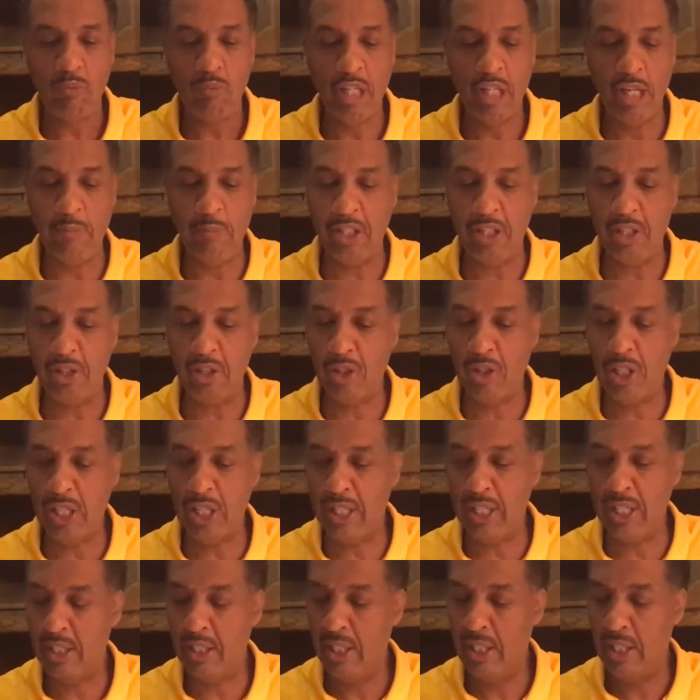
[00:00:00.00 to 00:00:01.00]
Let me go
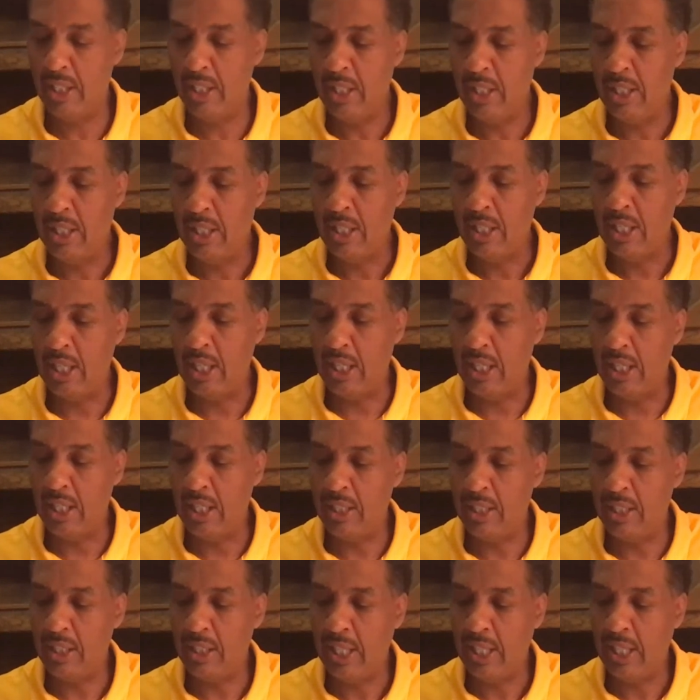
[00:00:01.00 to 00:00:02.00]
there.
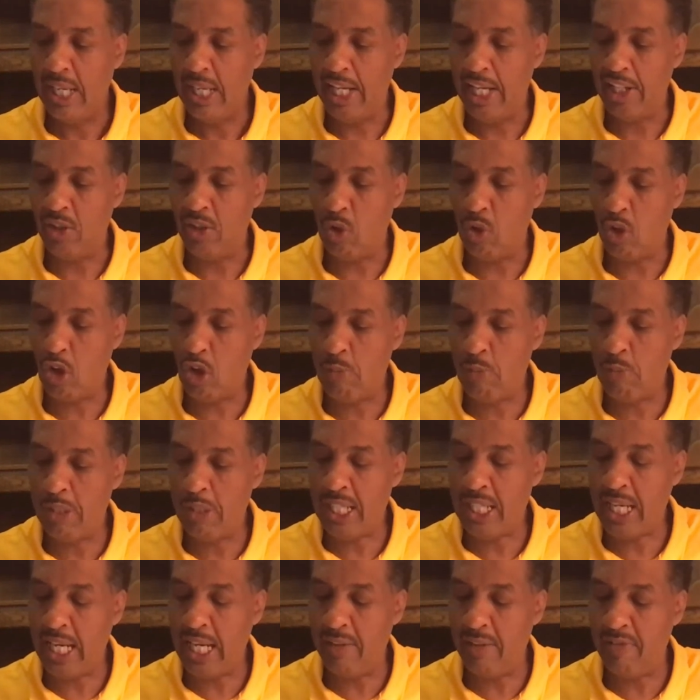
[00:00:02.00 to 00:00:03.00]
Uh, and the word
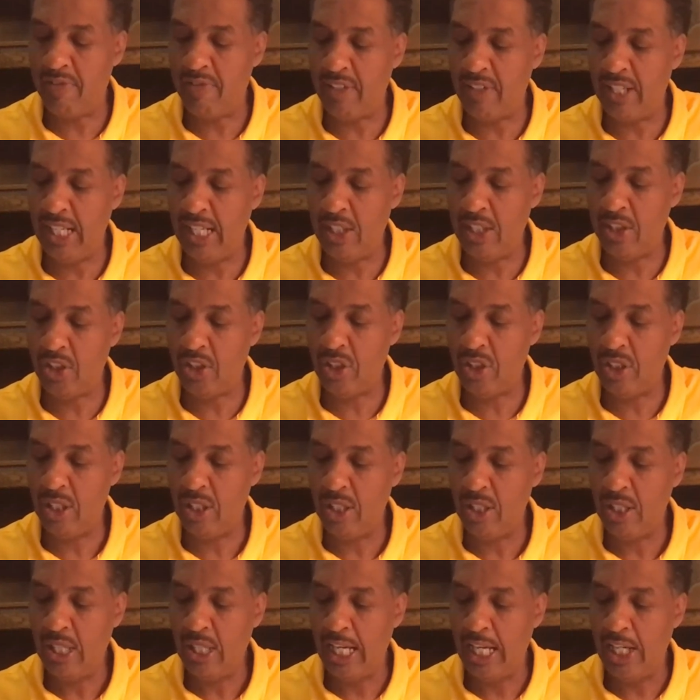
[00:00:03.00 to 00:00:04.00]
became flesh
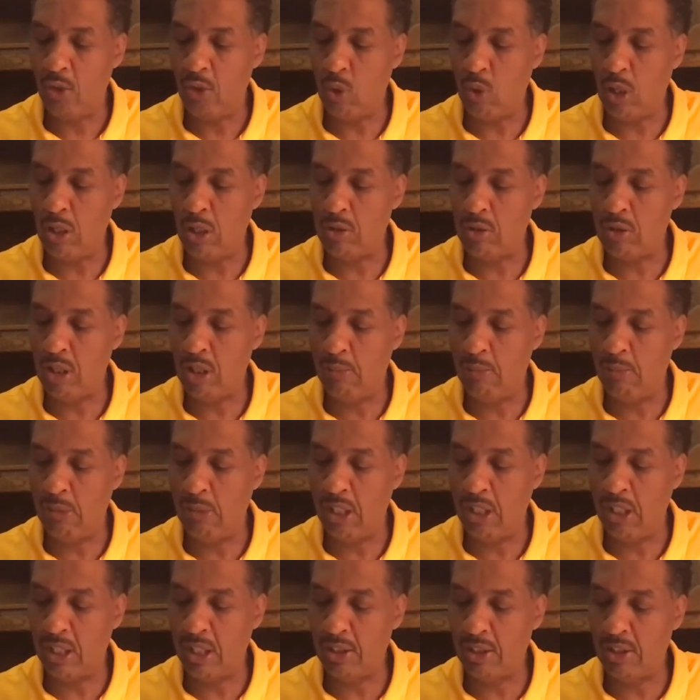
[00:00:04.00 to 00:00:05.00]
and dwelt
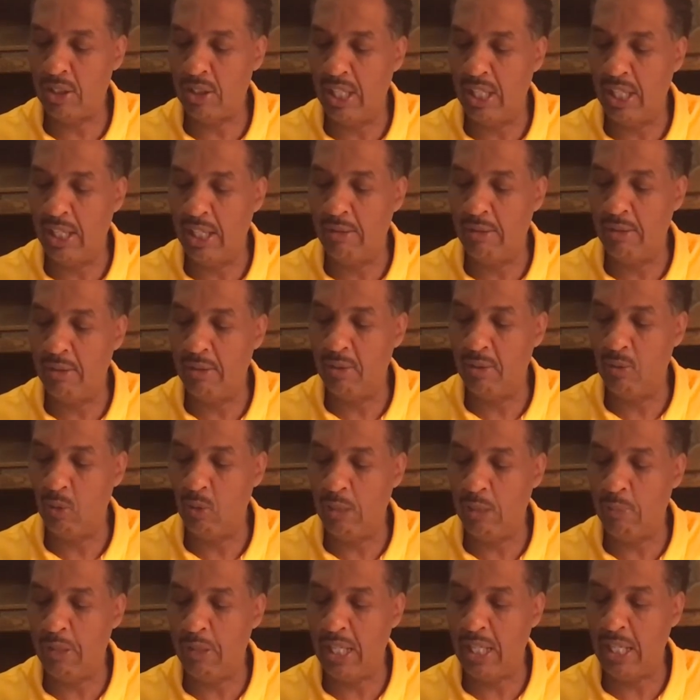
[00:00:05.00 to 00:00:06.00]
among us, and
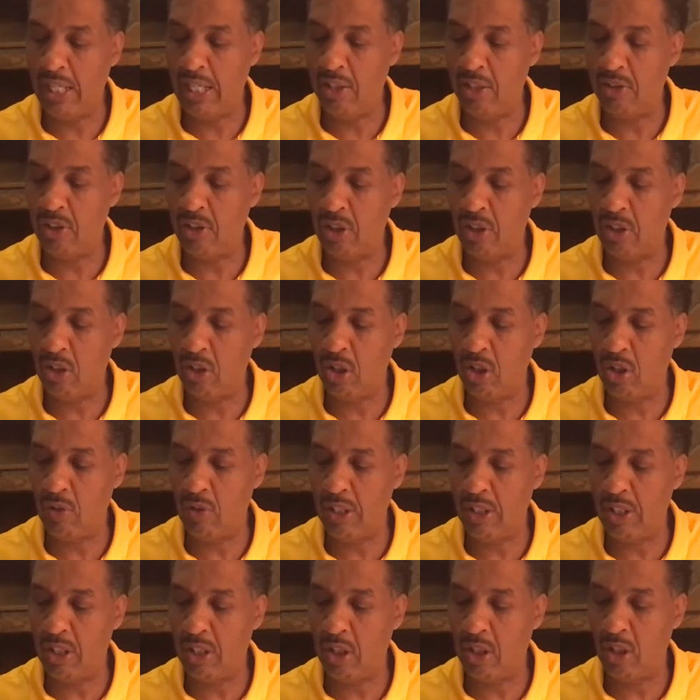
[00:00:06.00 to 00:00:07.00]
we beheld the
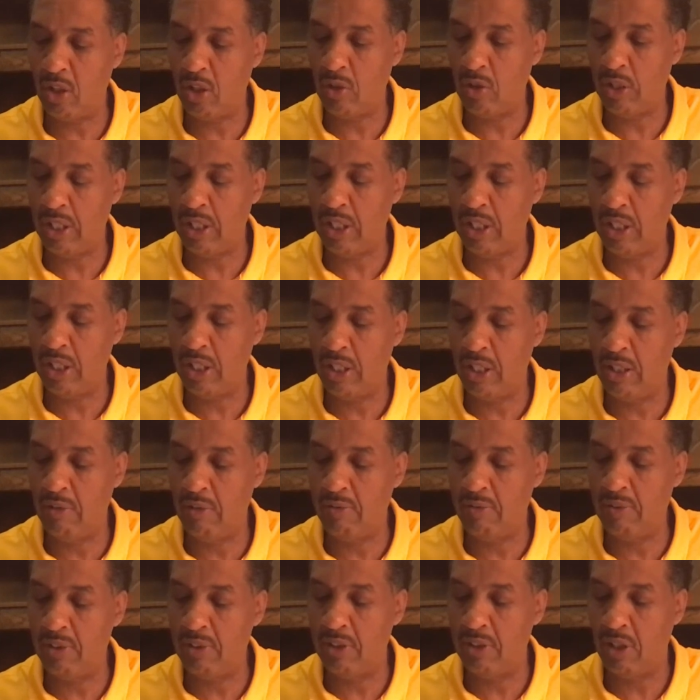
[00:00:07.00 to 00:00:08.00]
glory, glory
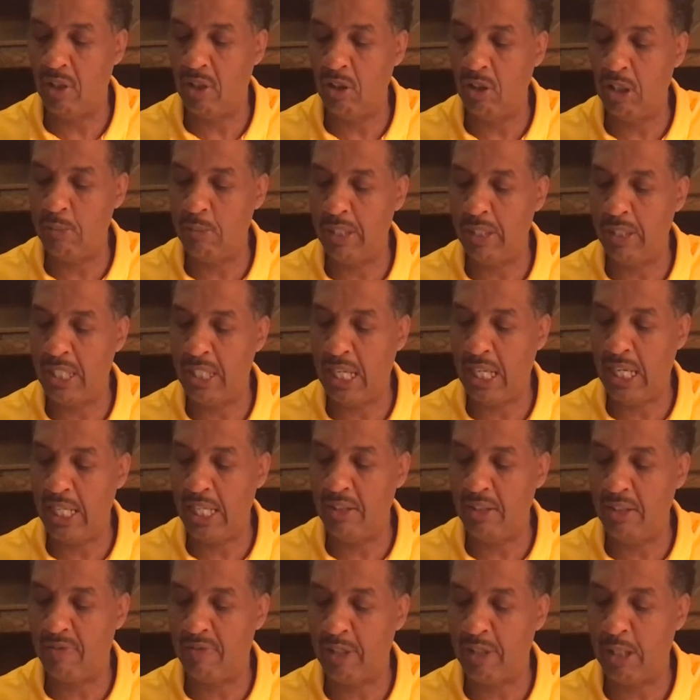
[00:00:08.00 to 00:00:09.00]
of the only
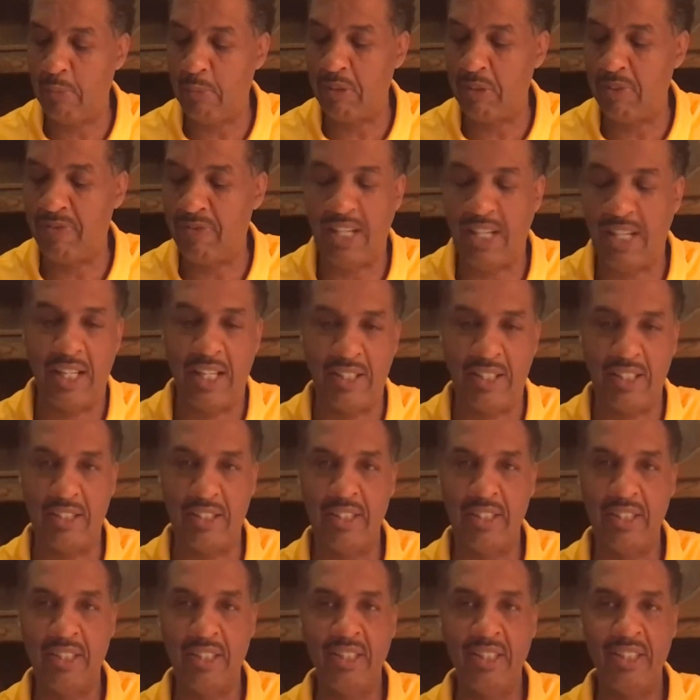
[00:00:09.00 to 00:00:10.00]
begotten from the Father,
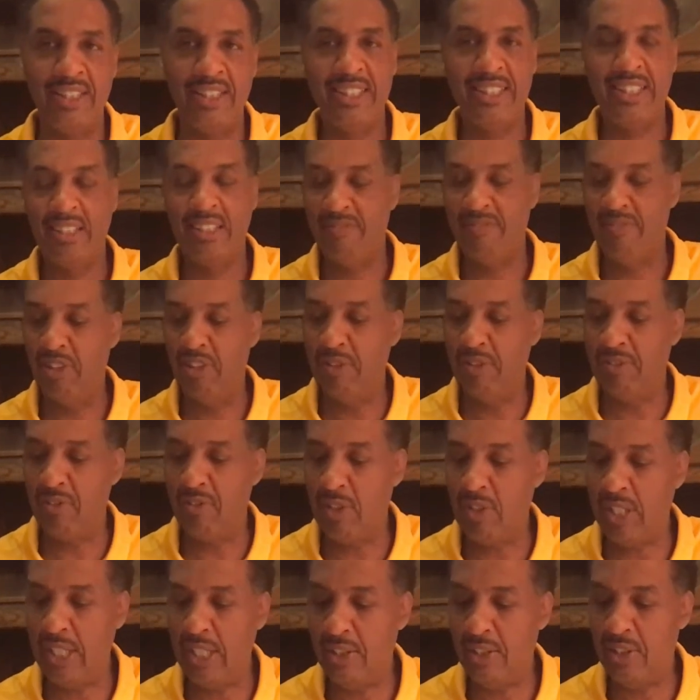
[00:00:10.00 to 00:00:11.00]
full of
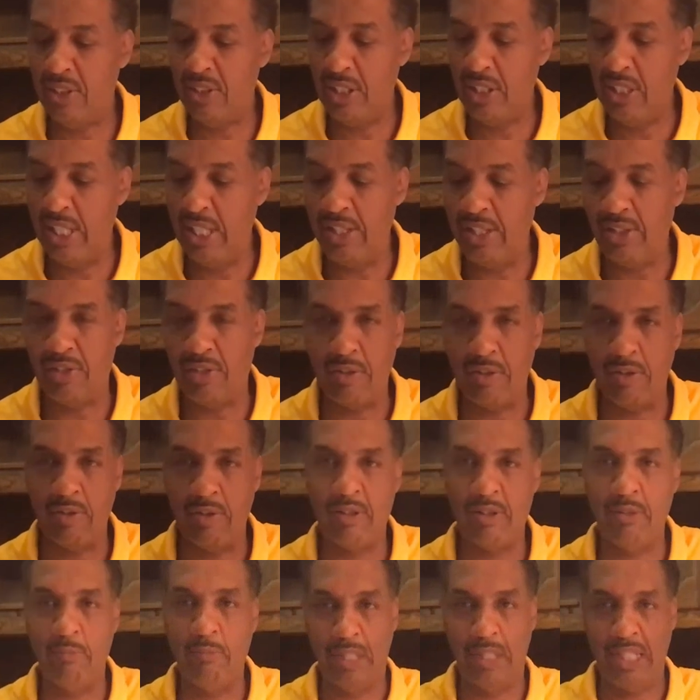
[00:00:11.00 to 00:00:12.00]
grace and
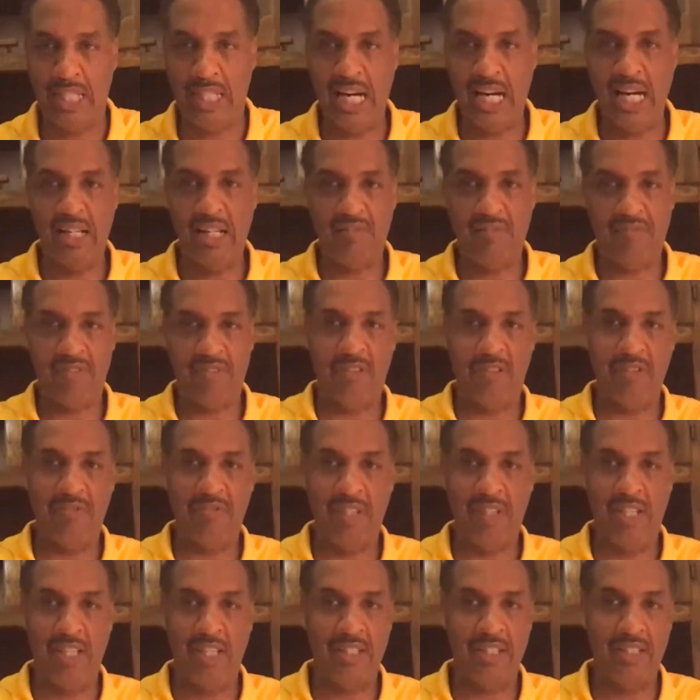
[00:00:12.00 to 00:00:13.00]
truth, begotten from the
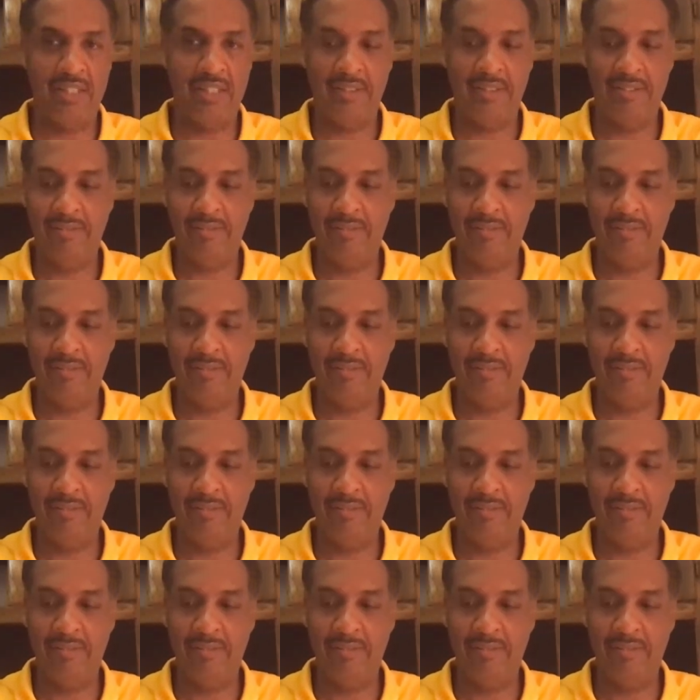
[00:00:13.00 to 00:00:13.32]
Father.